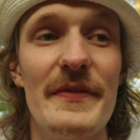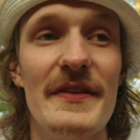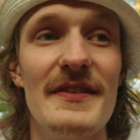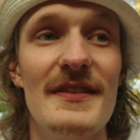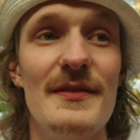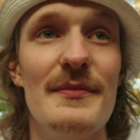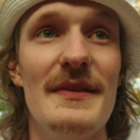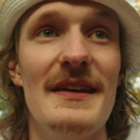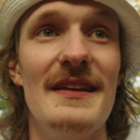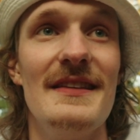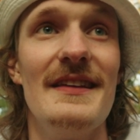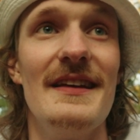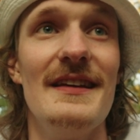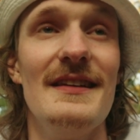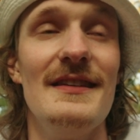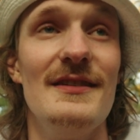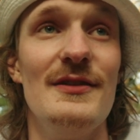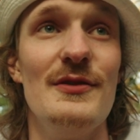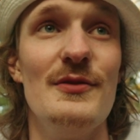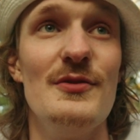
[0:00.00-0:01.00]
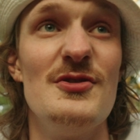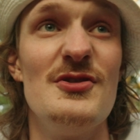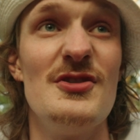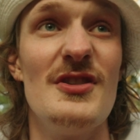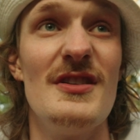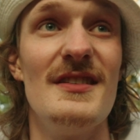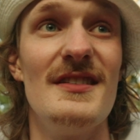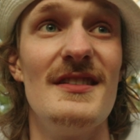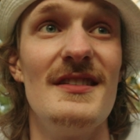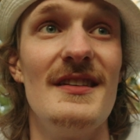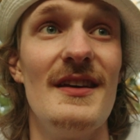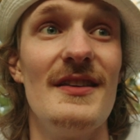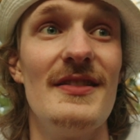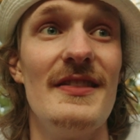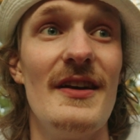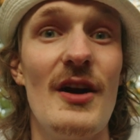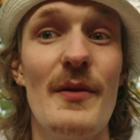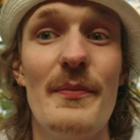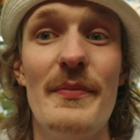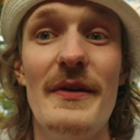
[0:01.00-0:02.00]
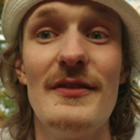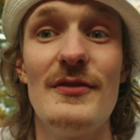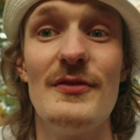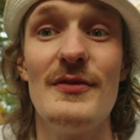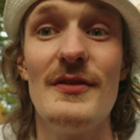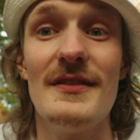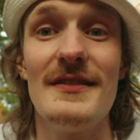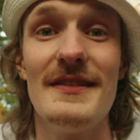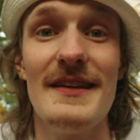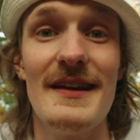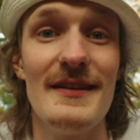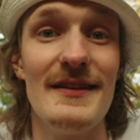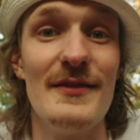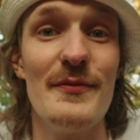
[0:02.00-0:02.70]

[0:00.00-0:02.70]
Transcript: Does this mean that you shouldn't see a therapist or do this thing?